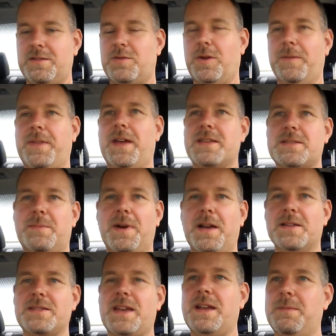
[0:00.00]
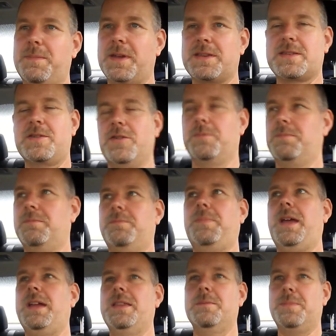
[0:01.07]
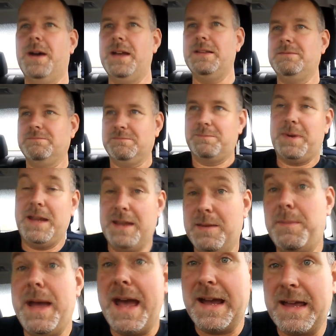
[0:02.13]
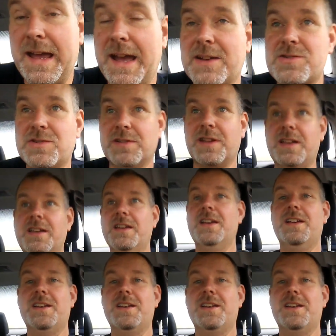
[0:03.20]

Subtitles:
12,000 miles on it, big scoop. Pain in the butt, pain in the back, actually.